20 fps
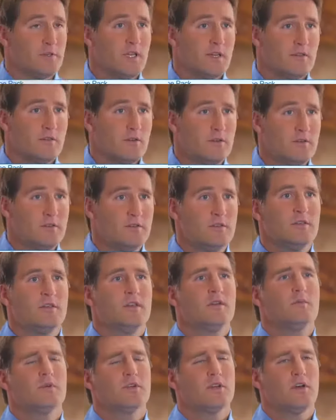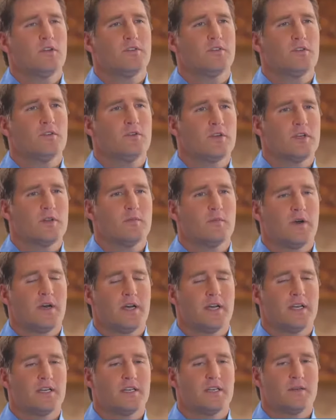level, but also in
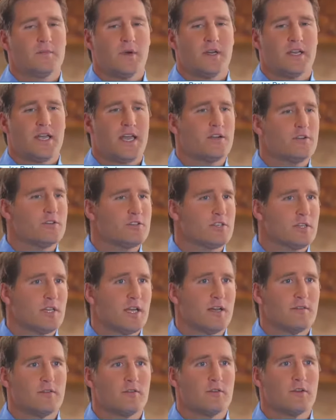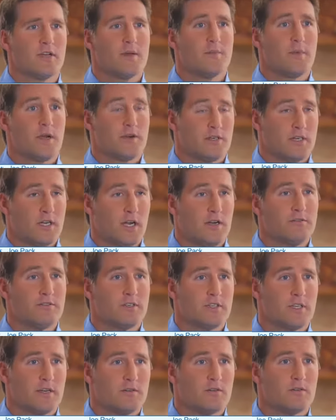my, my energy level and my recovery
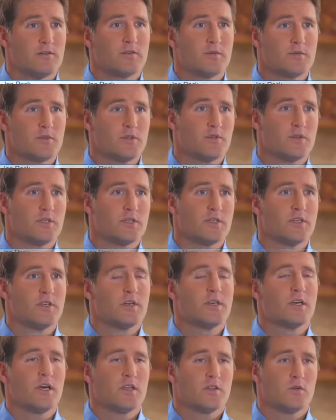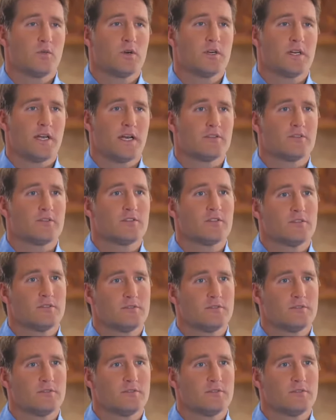level from doing other workouts.